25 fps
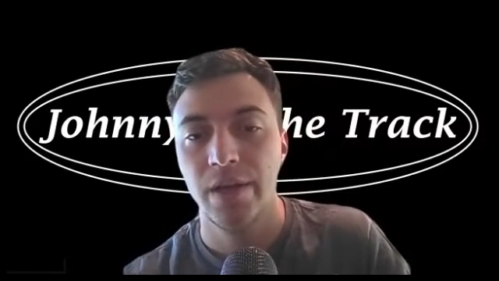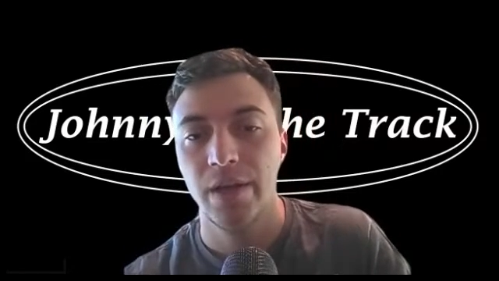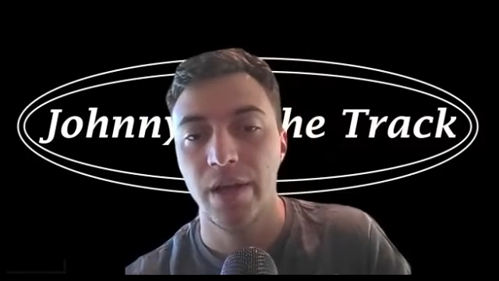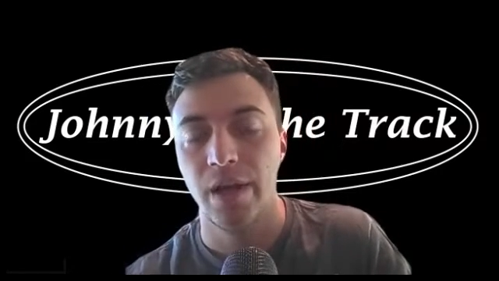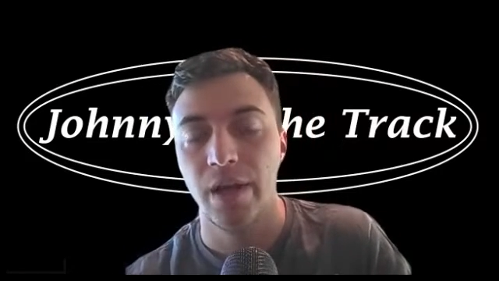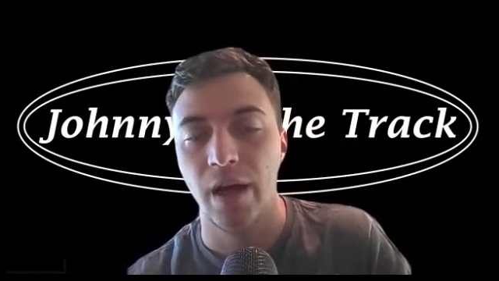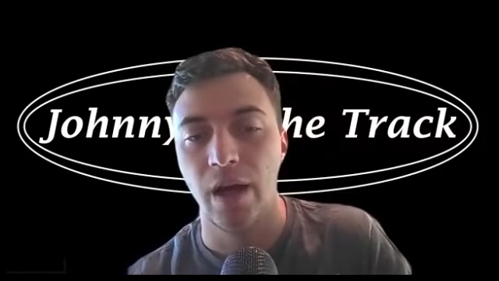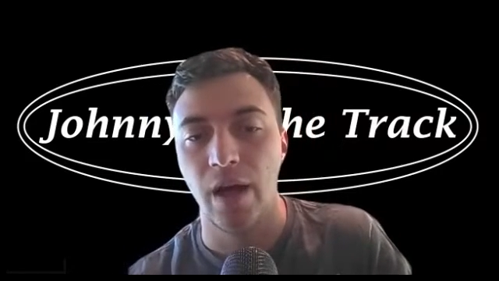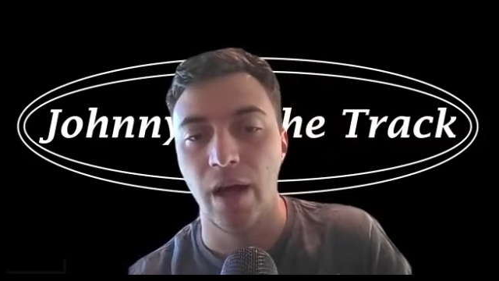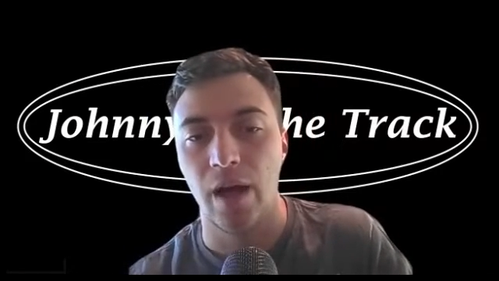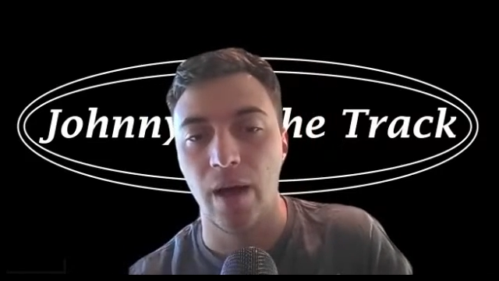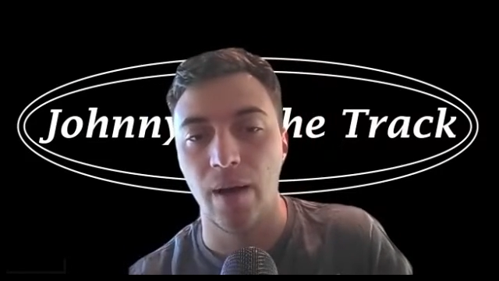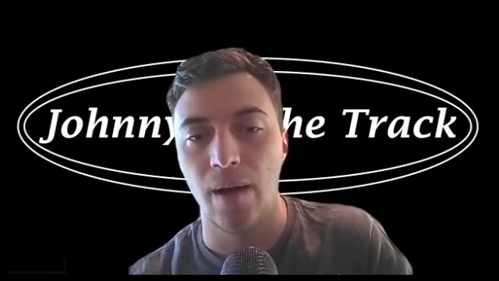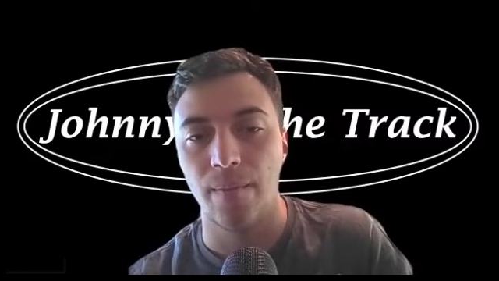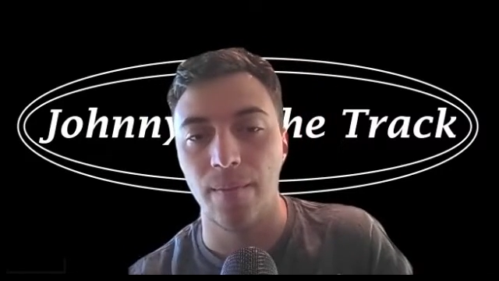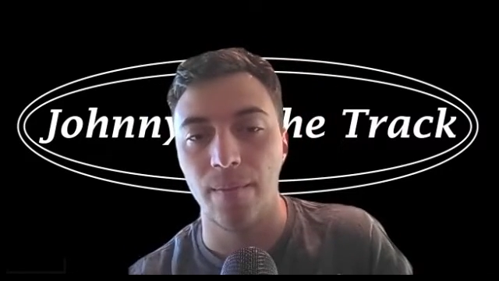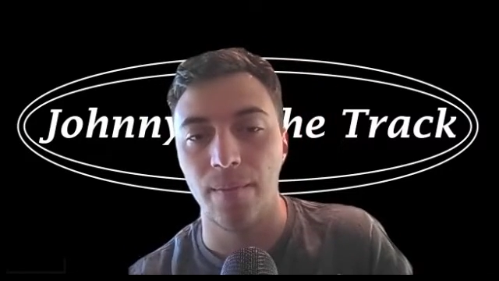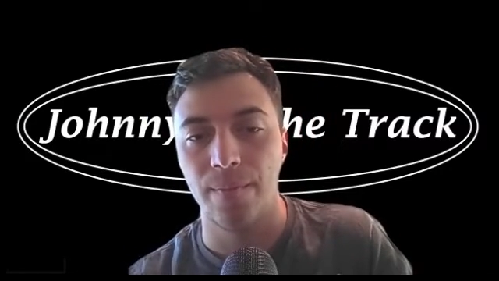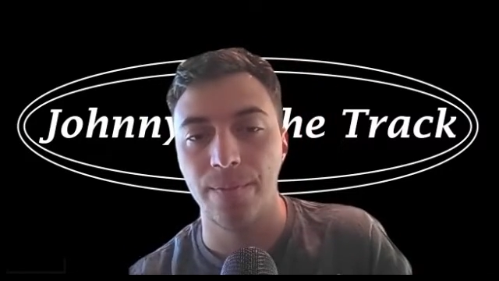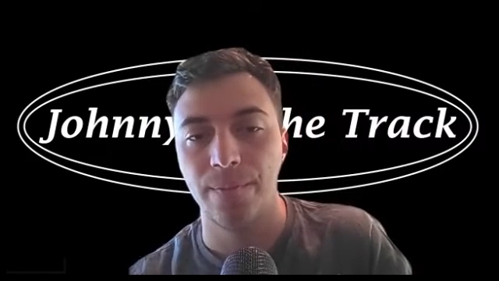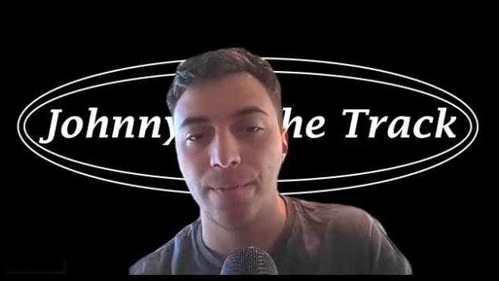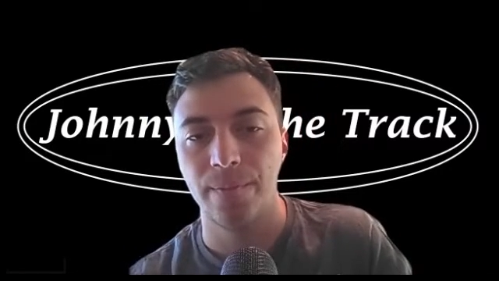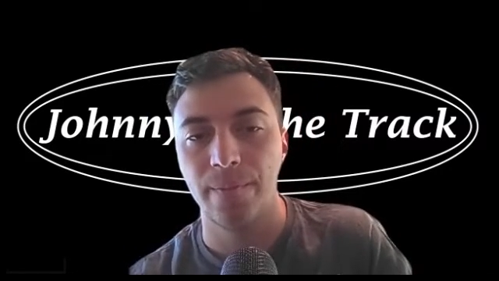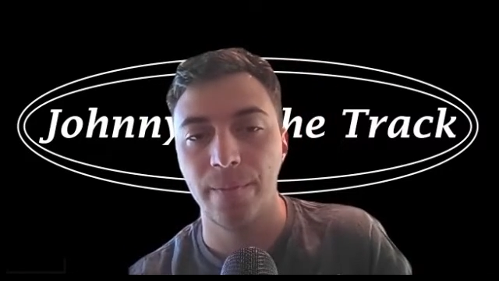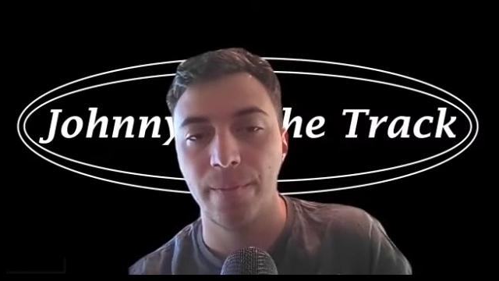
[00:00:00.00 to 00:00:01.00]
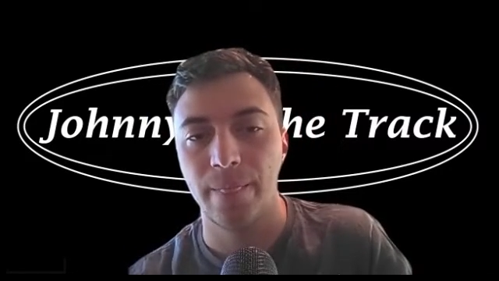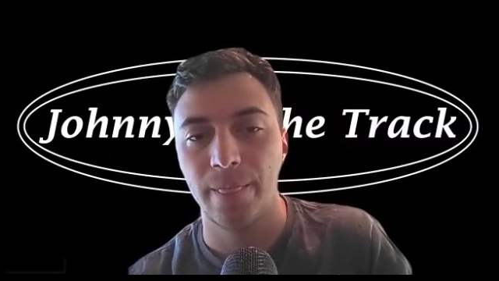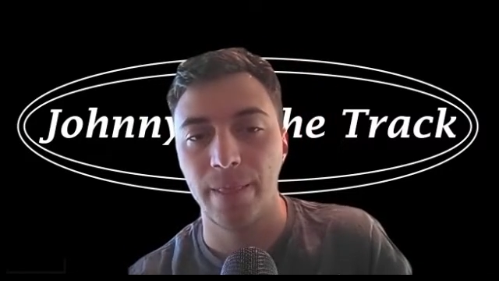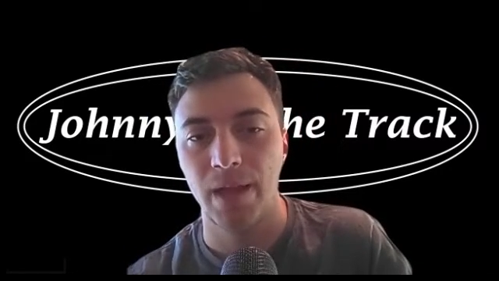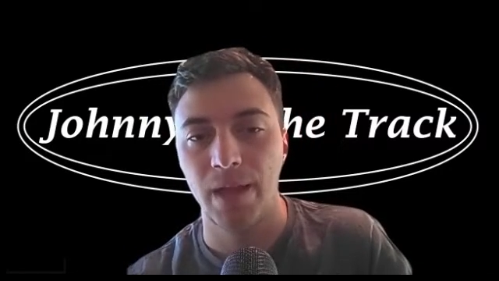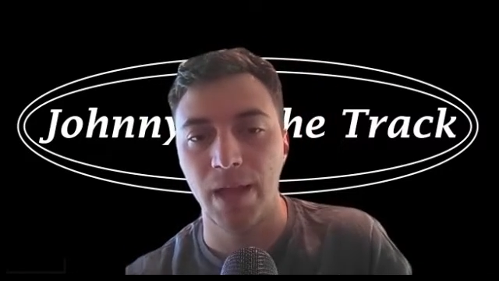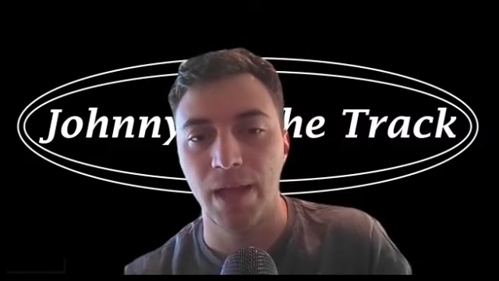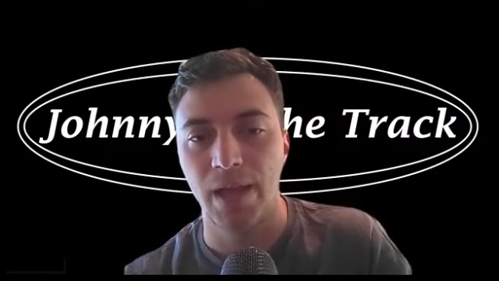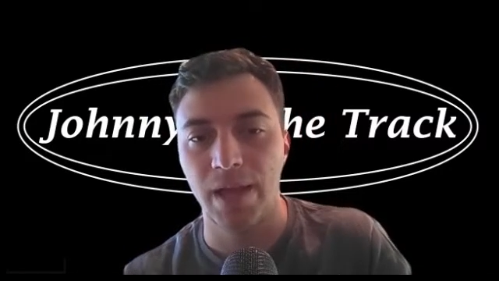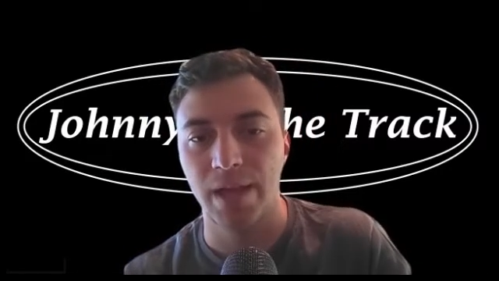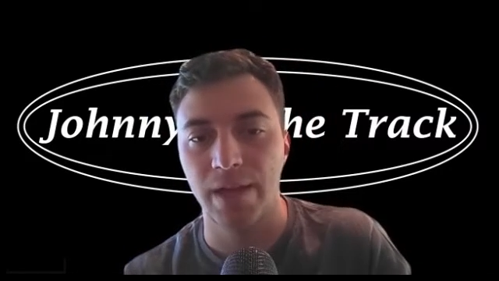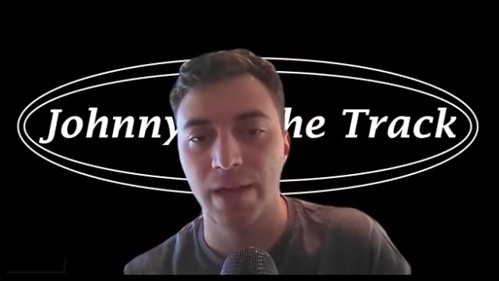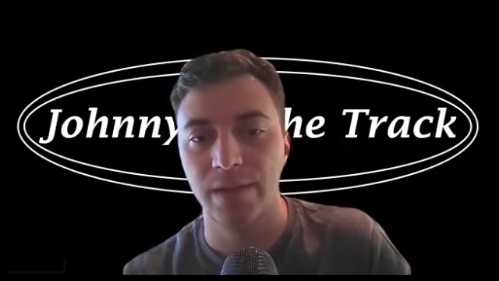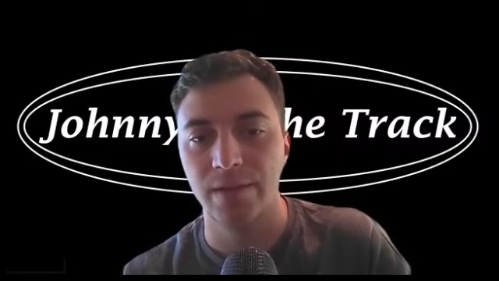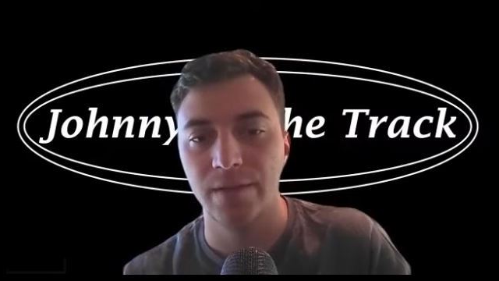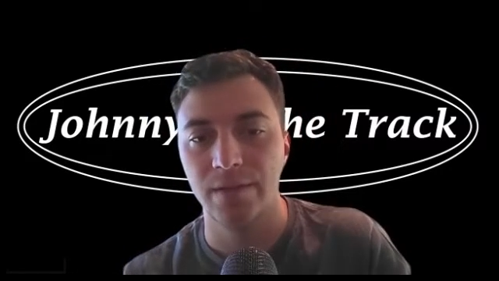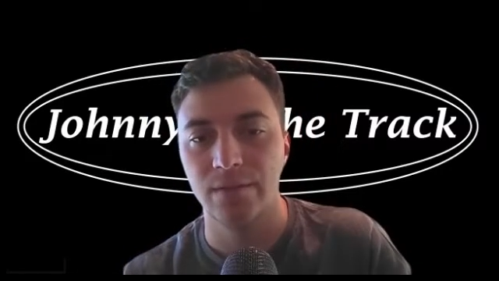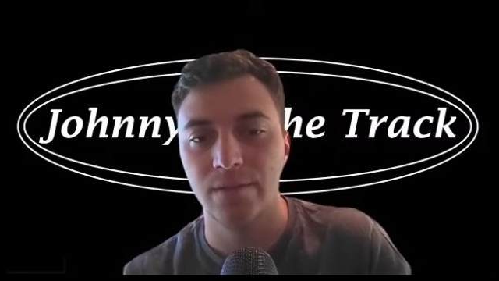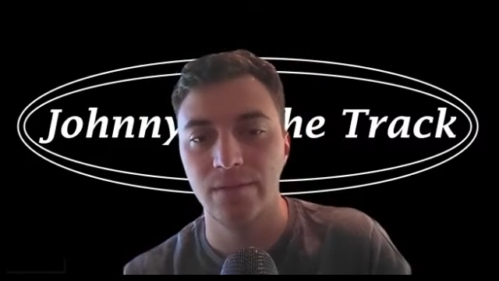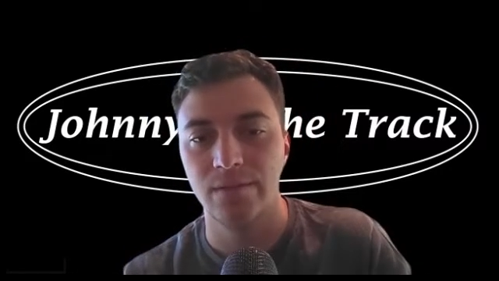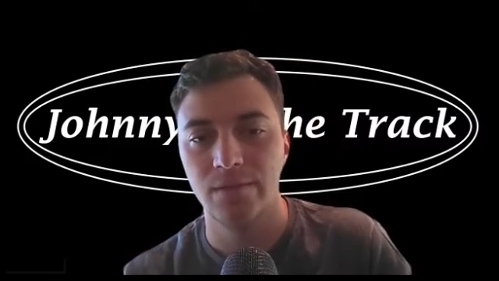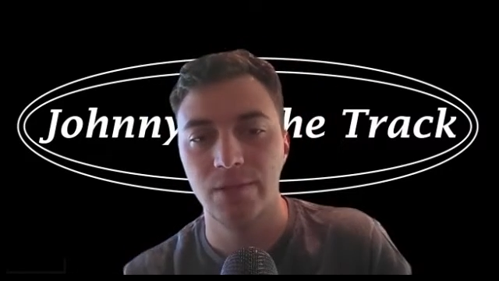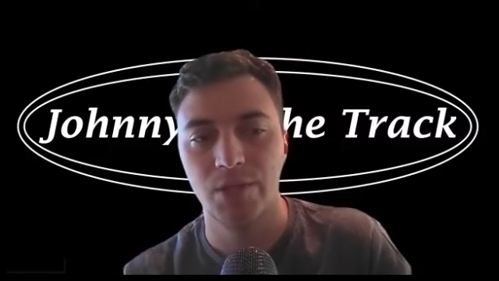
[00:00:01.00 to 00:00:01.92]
And